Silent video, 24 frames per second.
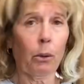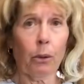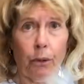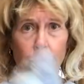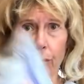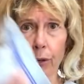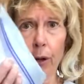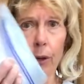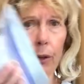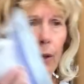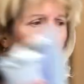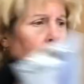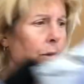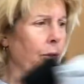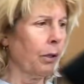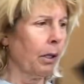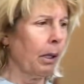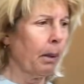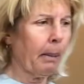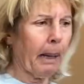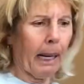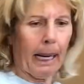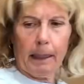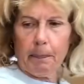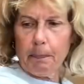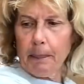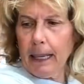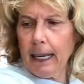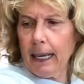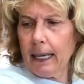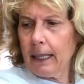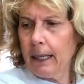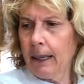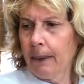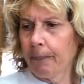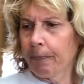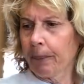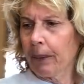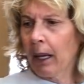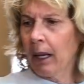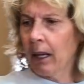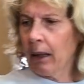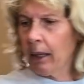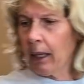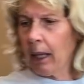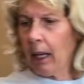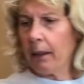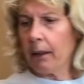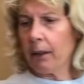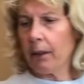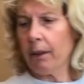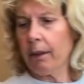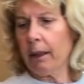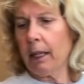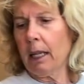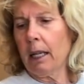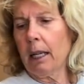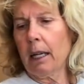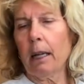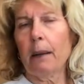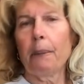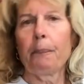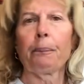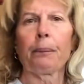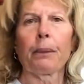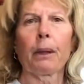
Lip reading: Throw those in the backpack. The other thing,